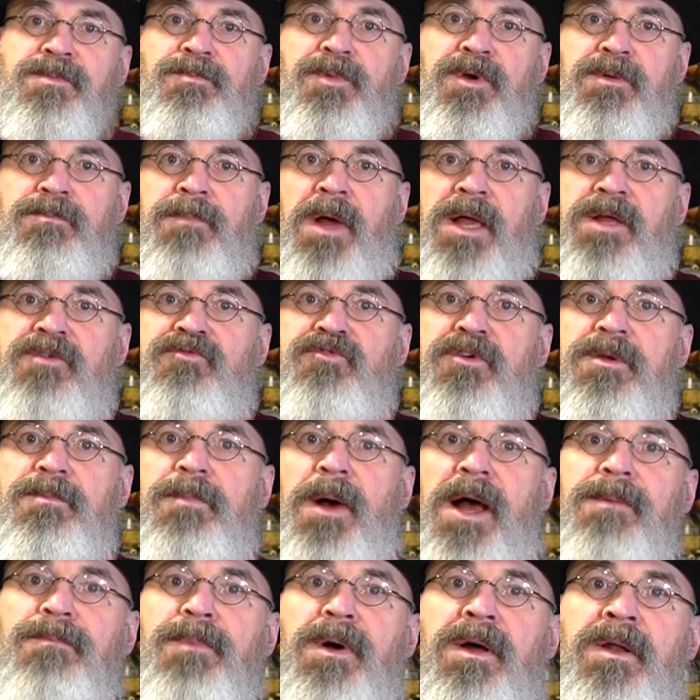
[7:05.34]
put my entry
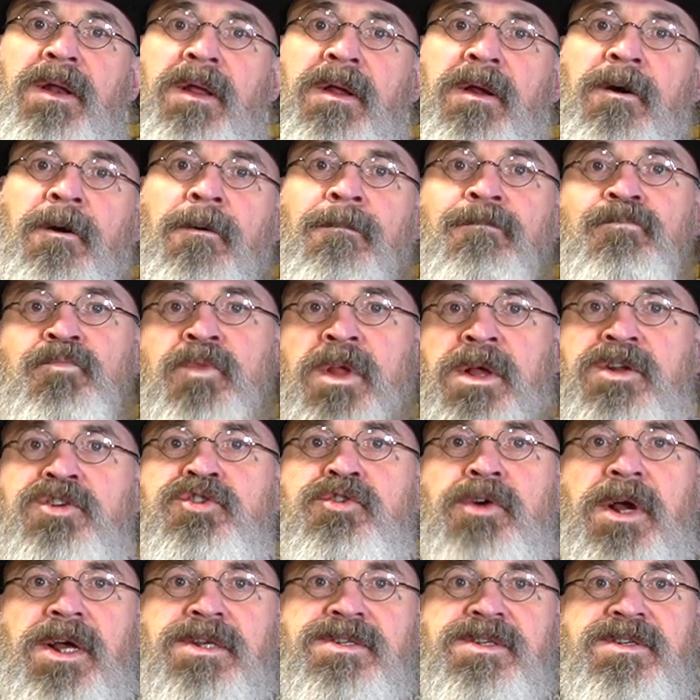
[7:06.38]
pipe on here,
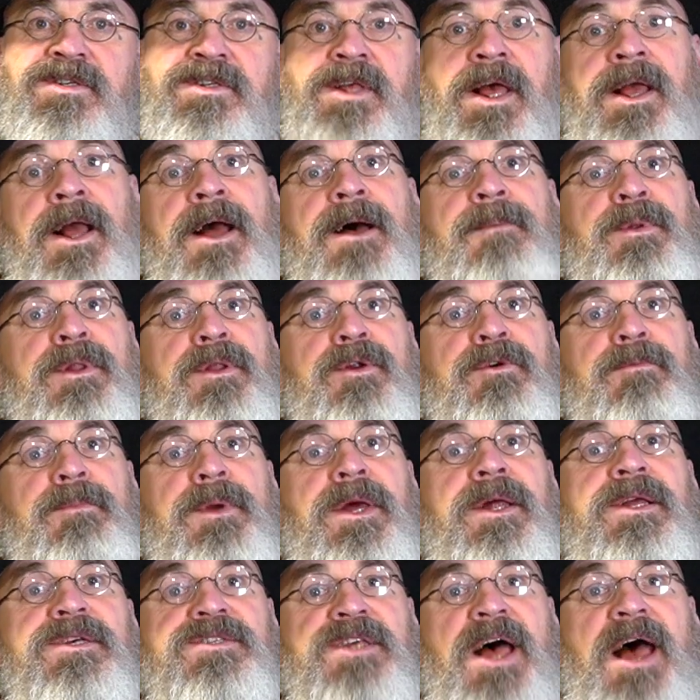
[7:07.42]
dress this thing up a little
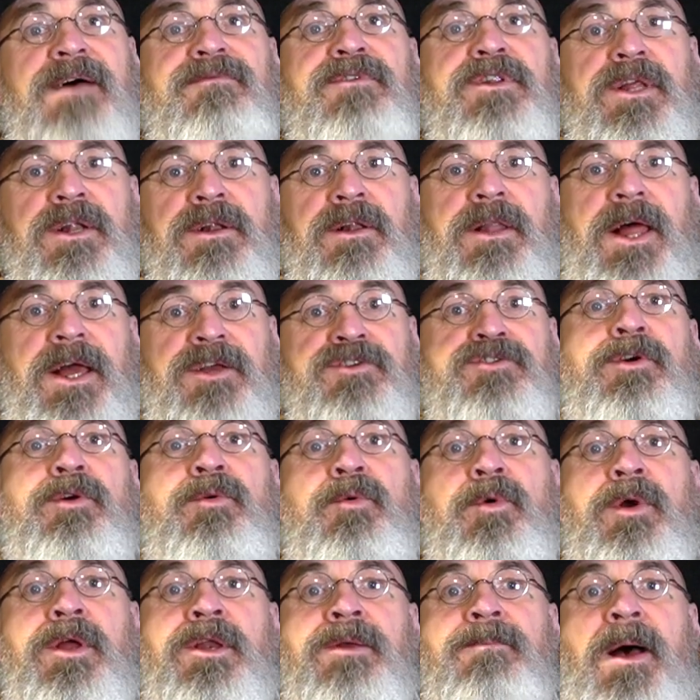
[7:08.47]
bit because I have a little extra
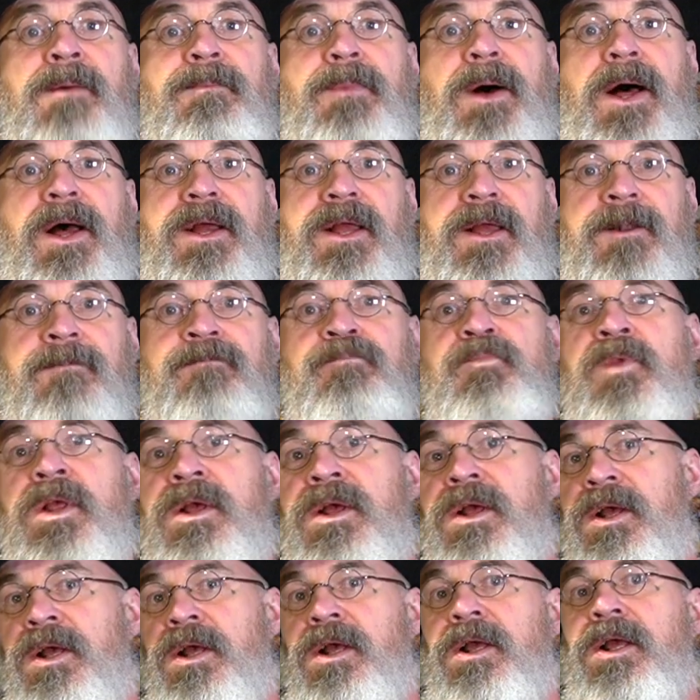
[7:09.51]
coin in my pocket
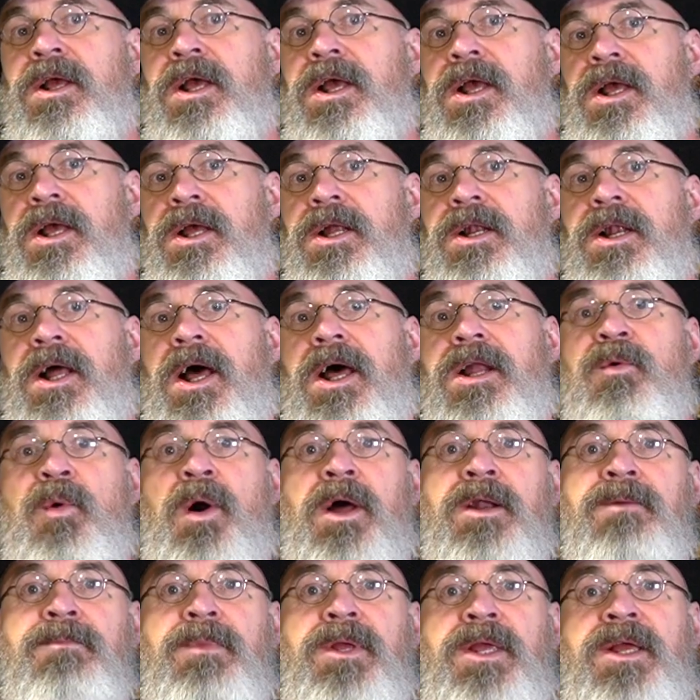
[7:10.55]
and I don't
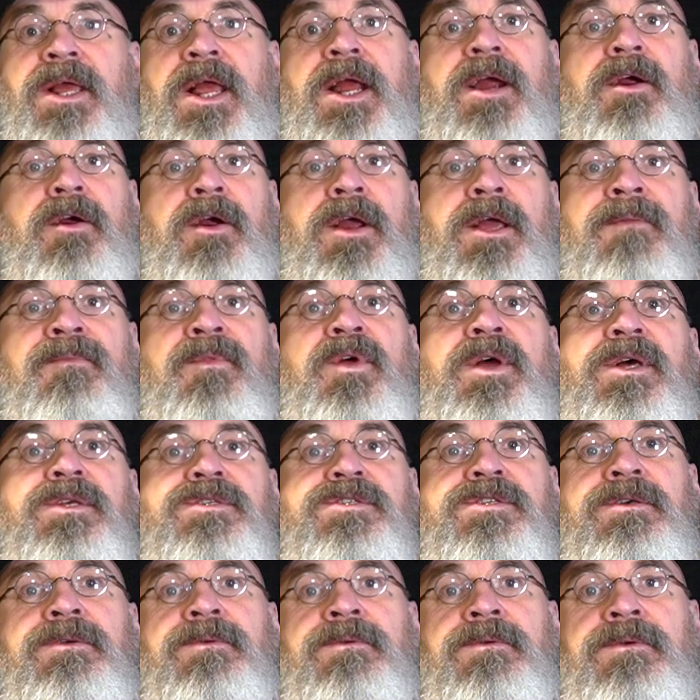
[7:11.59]
want to be carrying
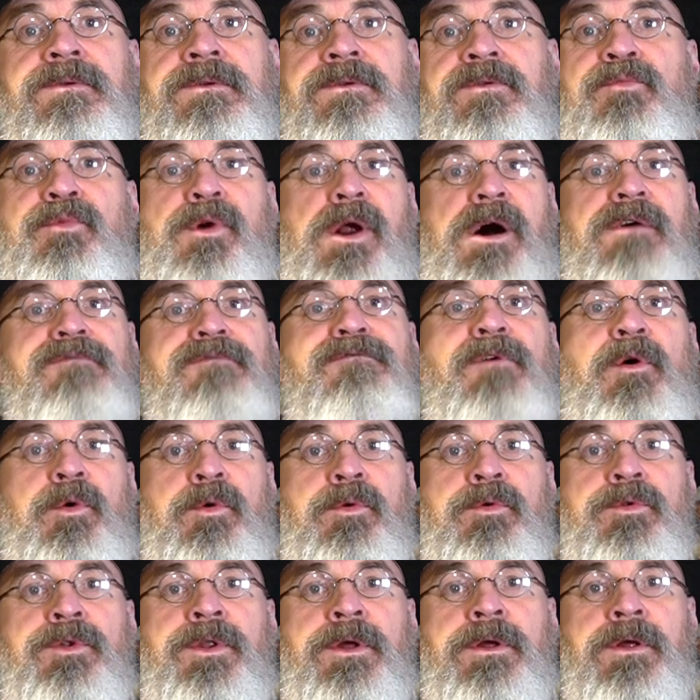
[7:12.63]
this rough
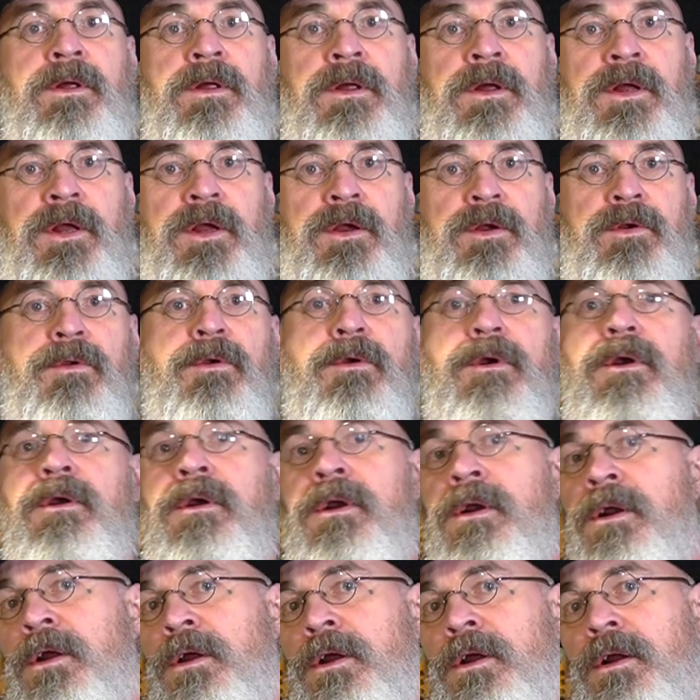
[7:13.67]
old cooter
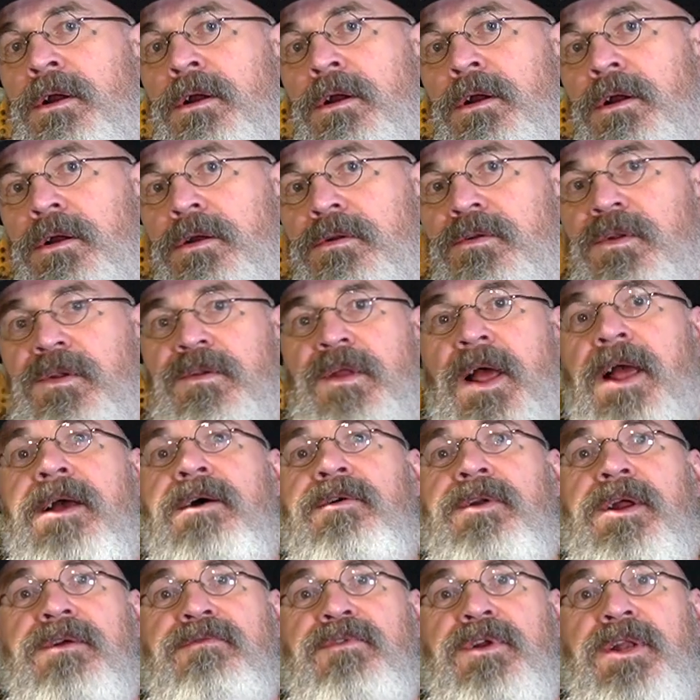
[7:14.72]
to
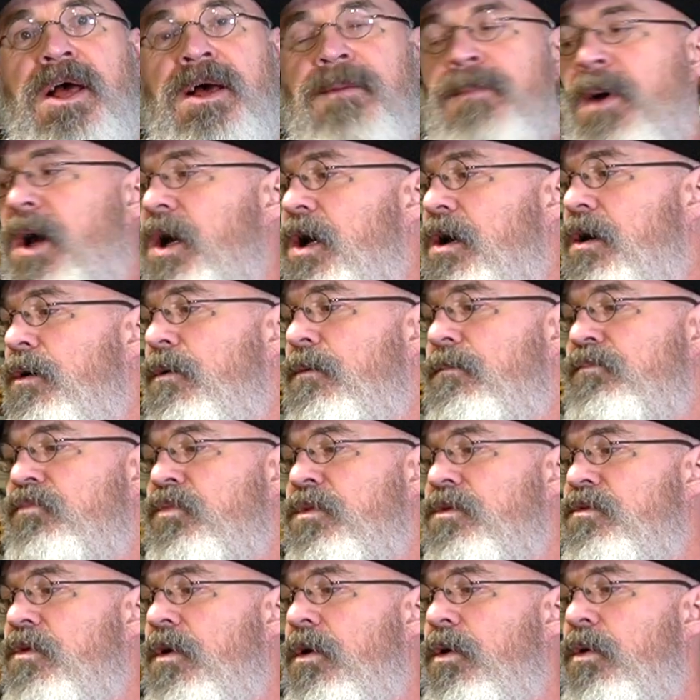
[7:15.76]
town every time I go.
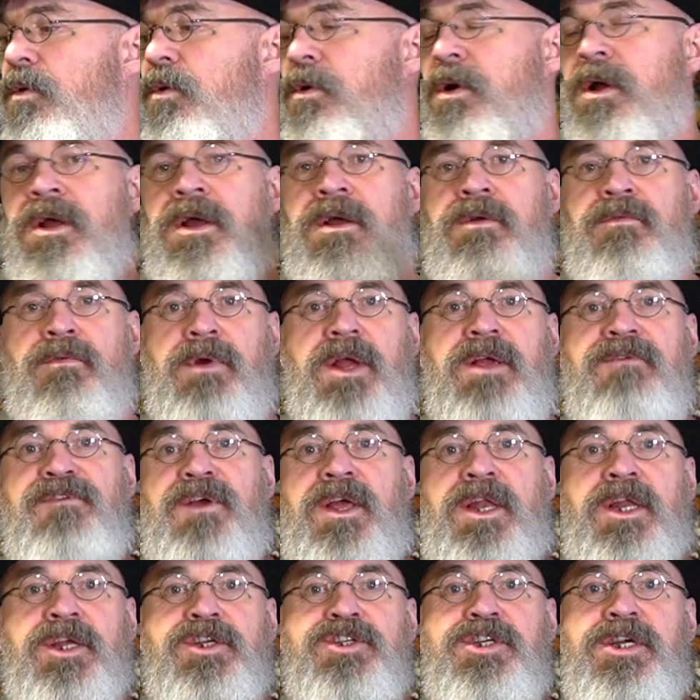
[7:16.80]
So
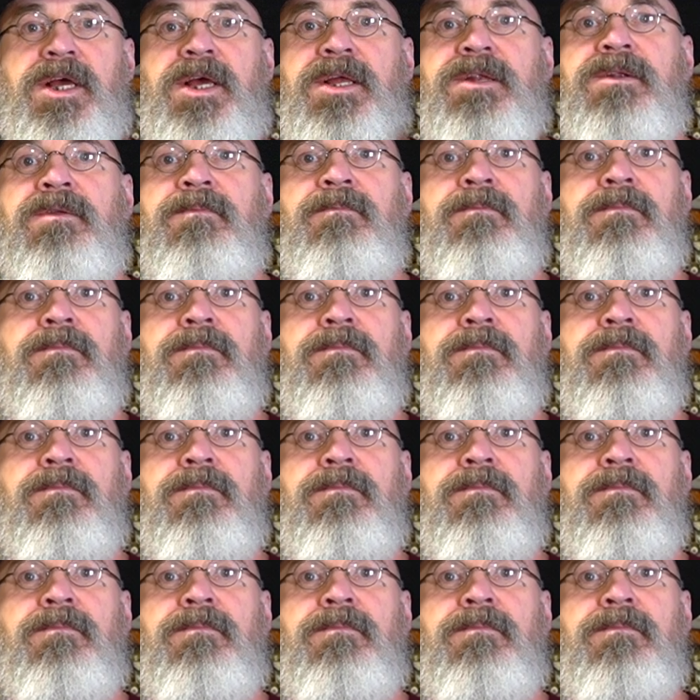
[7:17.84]
refinish it,